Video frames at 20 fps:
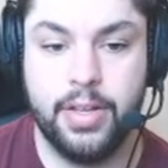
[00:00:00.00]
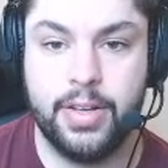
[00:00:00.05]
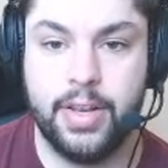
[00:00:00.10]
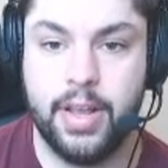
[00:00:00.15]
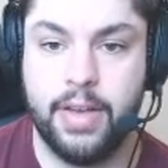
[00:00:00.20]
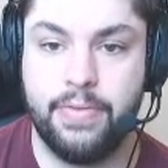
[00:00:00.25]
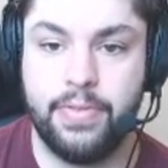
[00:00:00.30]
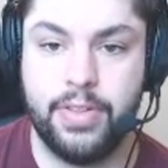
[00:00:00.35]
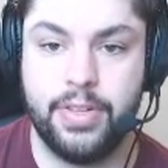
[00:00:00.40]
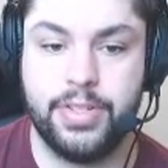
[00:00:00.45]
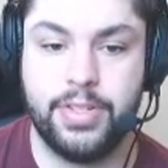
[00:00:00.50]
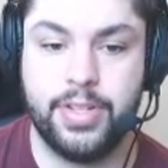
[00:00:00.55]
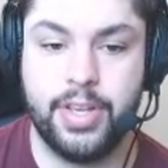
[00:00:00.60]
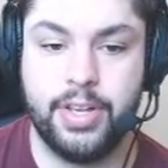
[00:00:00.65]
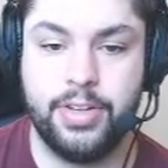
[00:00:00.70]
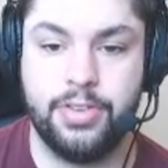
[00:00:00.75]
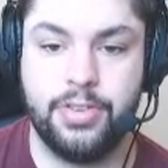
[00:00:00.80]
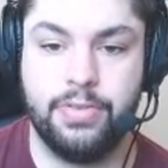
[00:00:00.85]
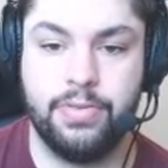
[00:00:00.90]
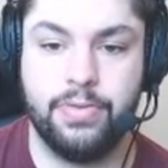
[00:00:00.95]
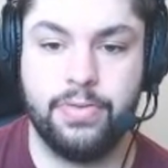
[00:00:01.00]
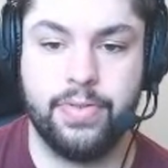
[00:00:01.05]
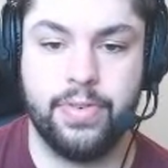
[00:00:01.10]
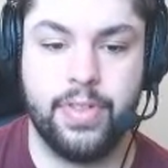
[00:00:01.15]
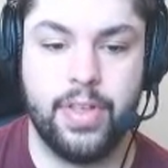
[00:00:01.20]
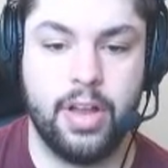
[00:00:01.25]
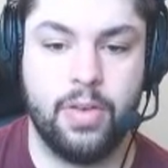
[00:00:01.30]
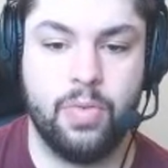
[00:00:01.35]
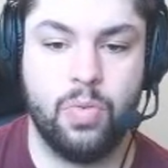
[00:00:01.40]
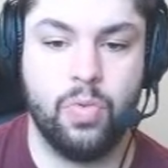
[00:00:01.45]
Definitely stay tuned for
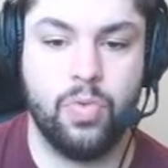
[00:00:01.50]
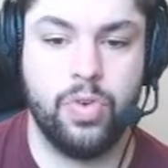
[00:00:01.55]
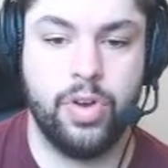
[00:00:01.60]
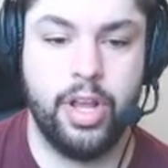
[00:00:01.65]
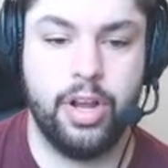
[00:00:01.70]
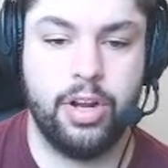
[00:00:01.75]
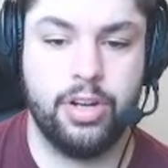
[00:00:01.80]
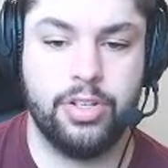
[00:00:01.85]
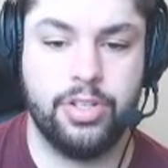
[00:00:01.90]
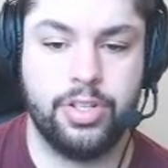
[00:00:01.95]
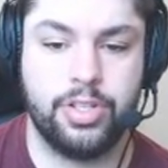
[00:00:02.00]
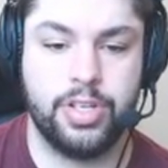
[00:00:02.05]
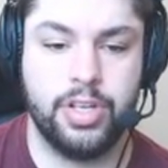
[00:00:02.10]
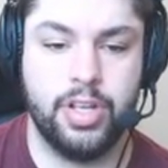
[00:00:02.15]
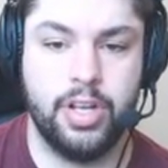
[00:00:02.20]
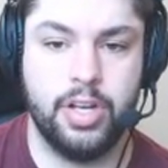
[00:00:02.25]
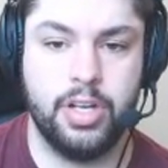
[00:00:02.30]
that. We are just going to